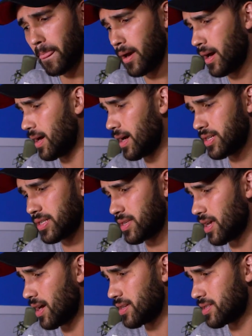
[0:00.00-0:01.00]
I
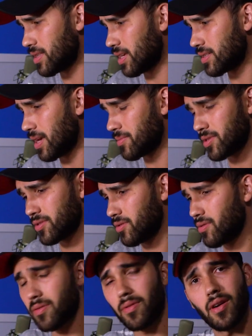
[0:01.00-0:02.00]
just think Samsung's
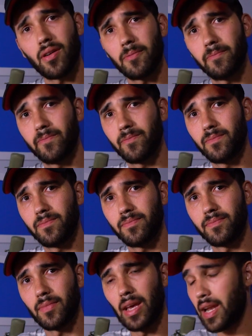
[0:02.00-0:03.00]
doing it wrong.
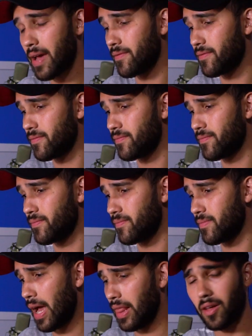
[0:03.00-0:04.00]
And
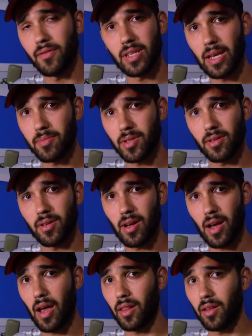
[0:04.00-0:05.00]
I love Samsung.
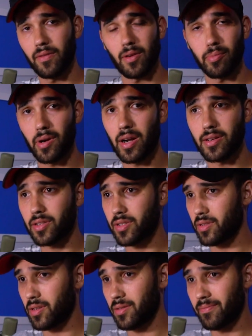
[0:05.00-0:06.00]
I love their products.